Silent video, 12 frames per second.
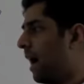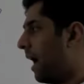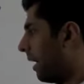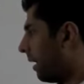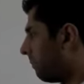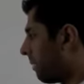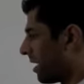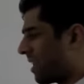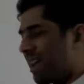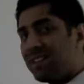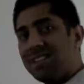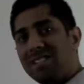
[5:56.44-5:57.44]

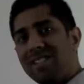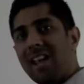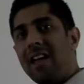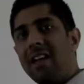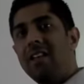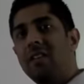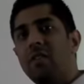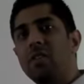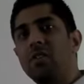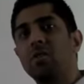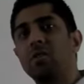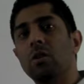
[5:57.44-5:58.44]
And set
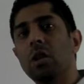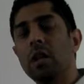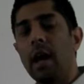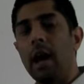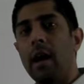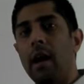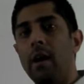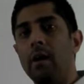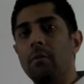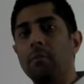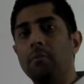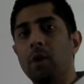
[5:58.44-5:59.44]
individual
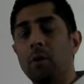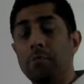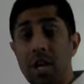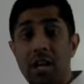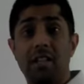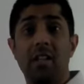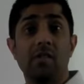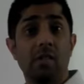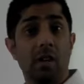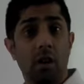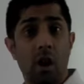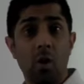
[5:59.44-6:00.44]
objectives
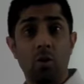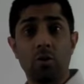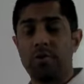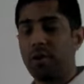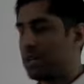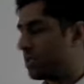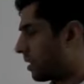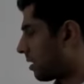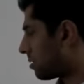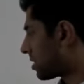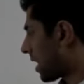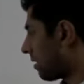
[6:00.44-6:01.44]
and goals for each of
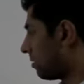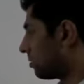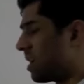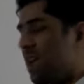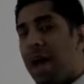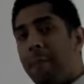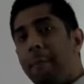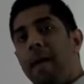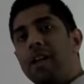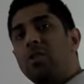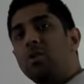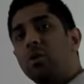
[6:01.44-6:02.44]
those channels, and
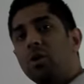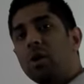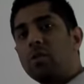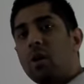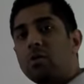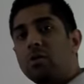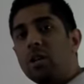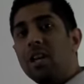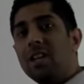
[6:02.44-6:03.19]
make sure those goals